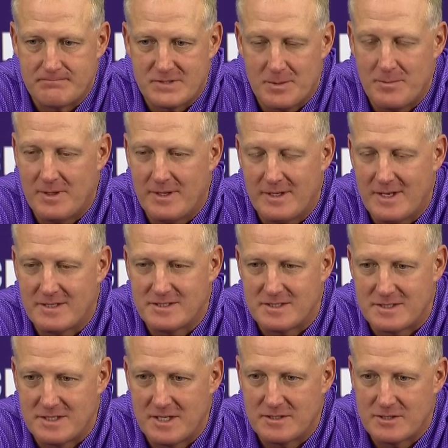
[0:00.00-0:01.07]
somebody that
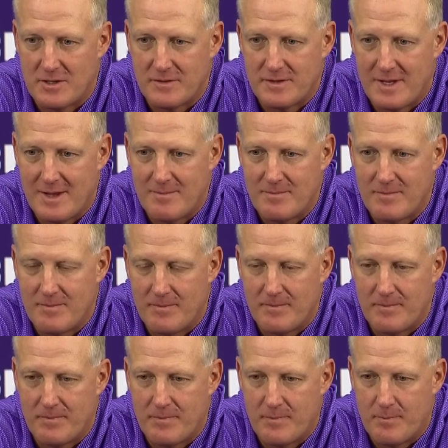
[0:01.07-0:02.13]
doesn't see us all the time
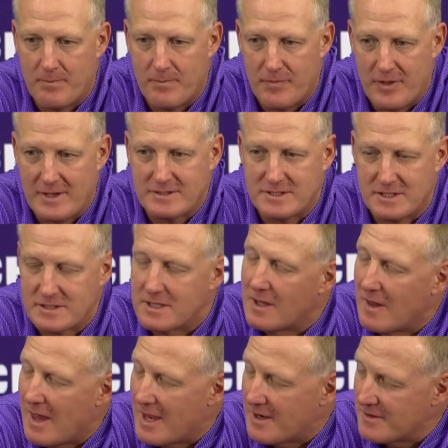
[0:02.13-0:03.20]
thinks it's a
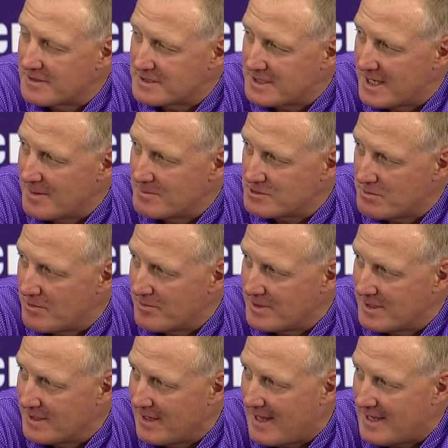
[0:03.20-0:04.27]
lot of the same as what we
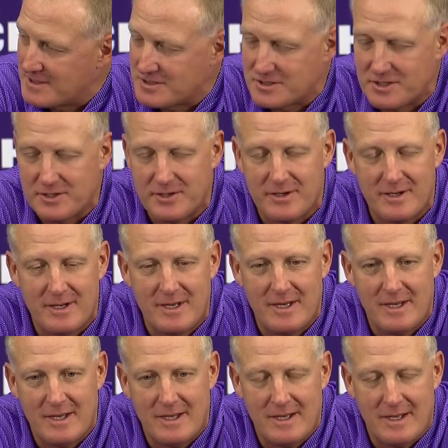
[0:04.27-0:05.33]
did last year.
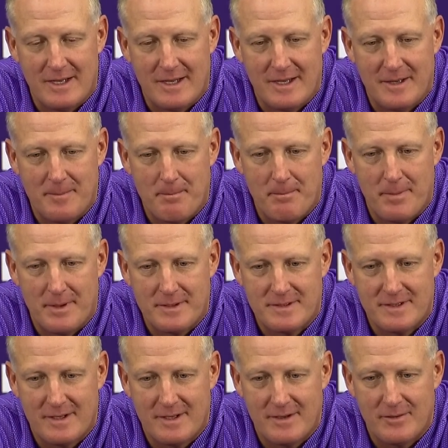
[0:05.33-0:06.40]
Um,
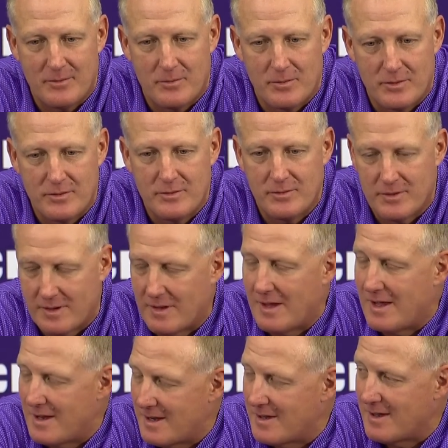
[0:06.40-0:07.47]
but uh, we're doing a
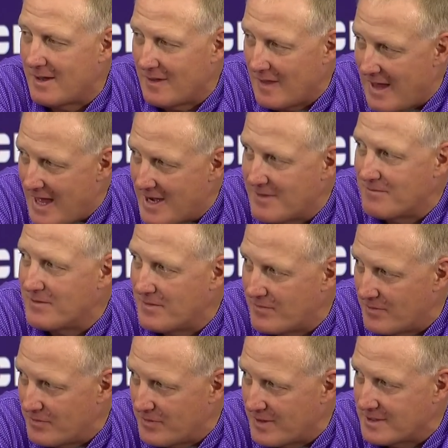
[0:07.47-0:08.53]
lot, a lot of
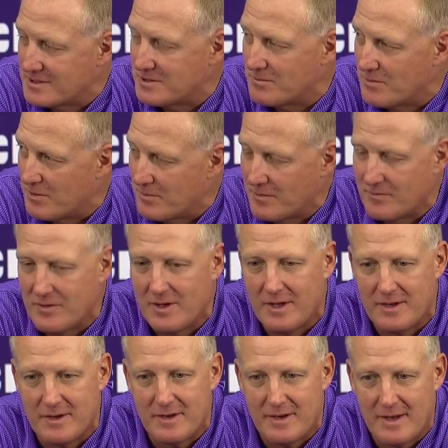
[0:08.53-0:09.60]
different things in what we've
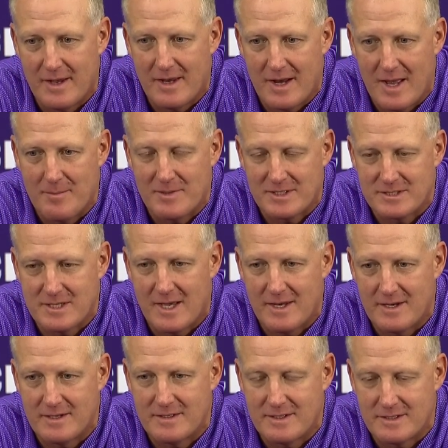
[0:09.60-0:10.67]
done, and, and I'm
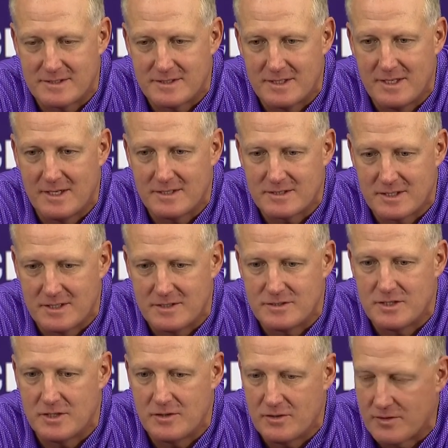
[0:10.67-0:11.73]
excited to see us
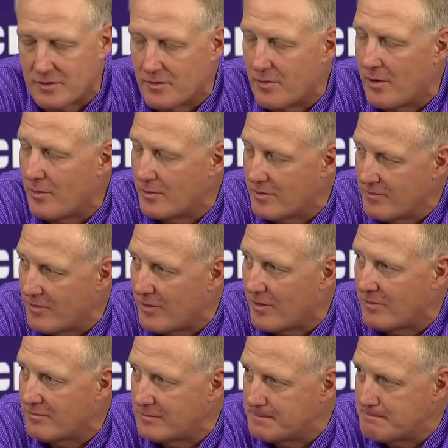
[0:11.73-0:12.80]
continue to grow and
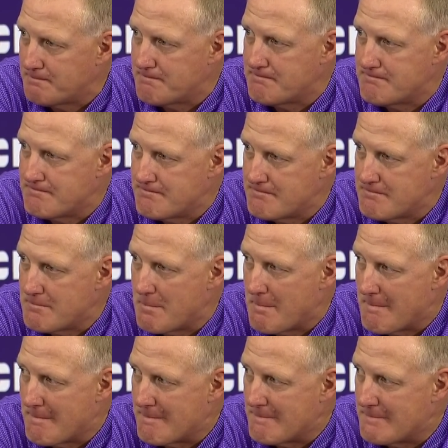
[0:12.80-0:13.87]
evolve.
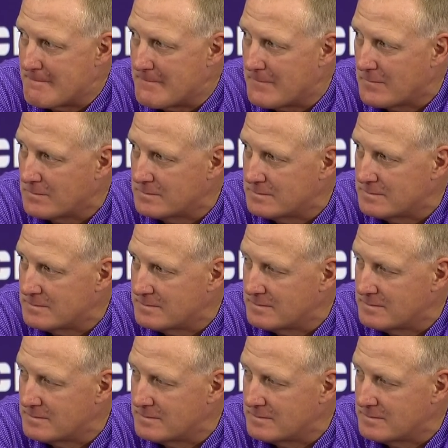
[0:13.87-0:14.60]
You were at